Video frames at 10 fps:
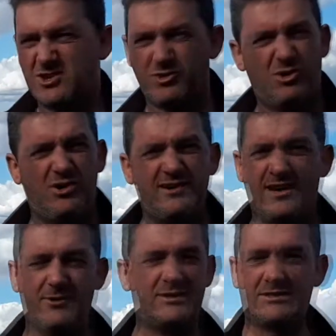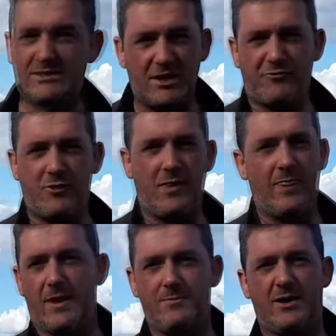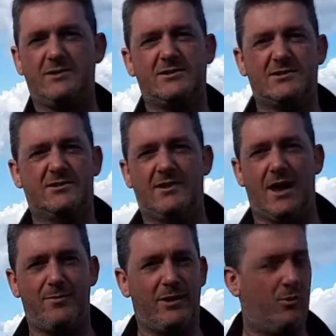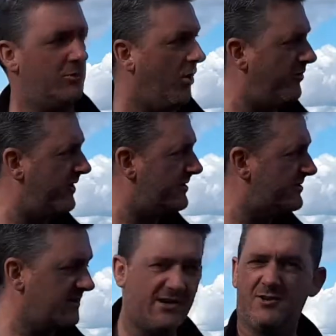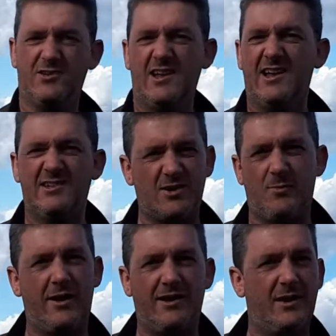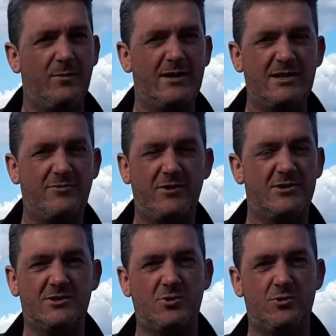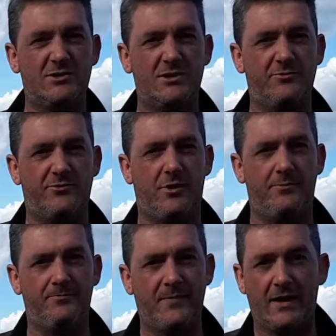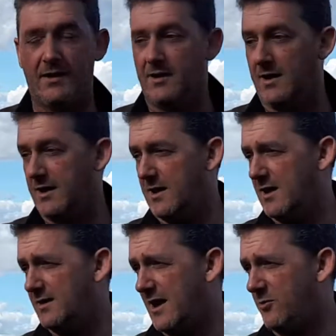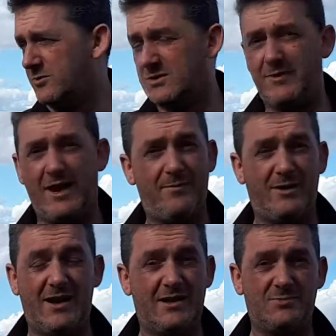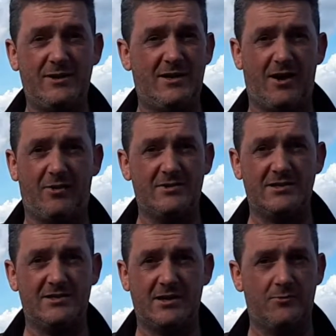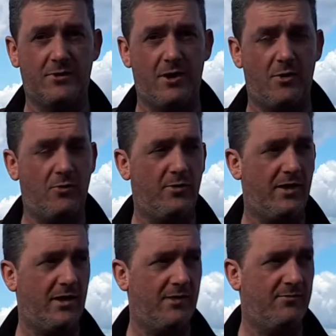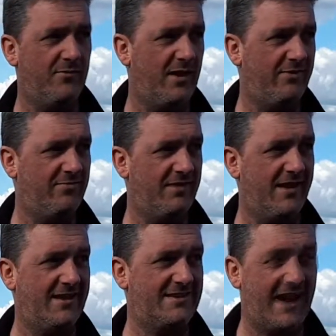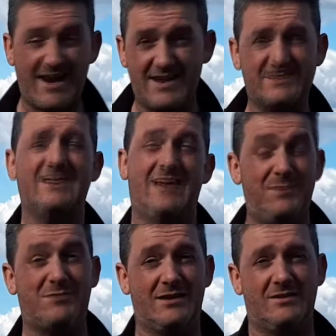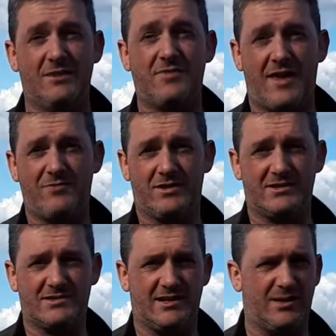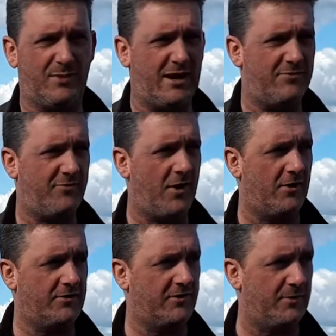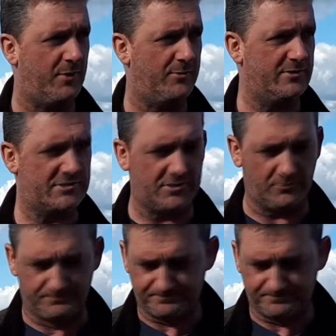thought, it's different than my scabby old office, somewhere a little bit different to talk to you from. Now, what's going to be happening next week, I honestly don't know. As I keep telling you, everything's a little bit in flux at the moment, so